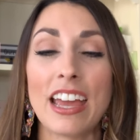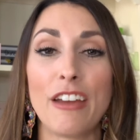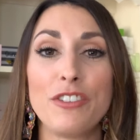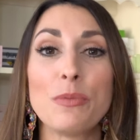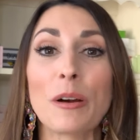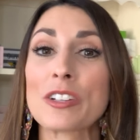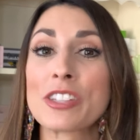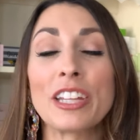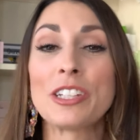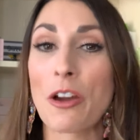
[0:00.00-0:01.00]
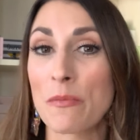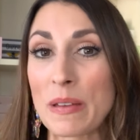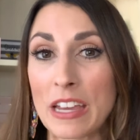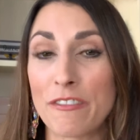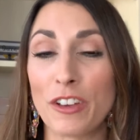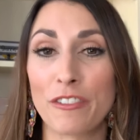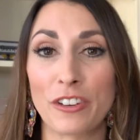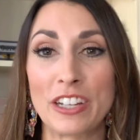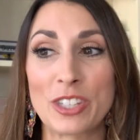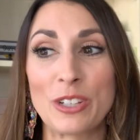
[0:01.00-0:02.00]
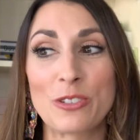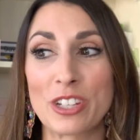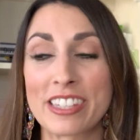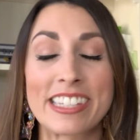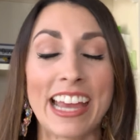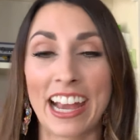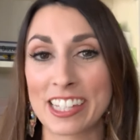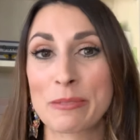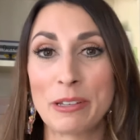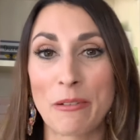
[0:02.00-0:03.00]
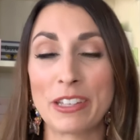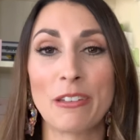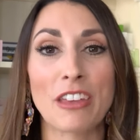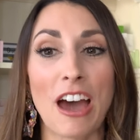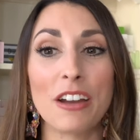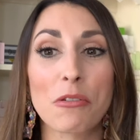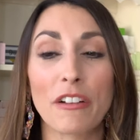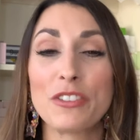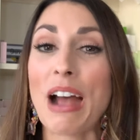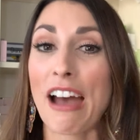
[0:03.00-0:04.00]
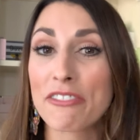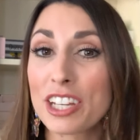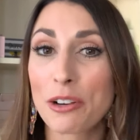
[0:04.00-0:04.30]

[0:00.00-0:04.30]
If you personally know me, feel free to just text me what you thought, or if you have any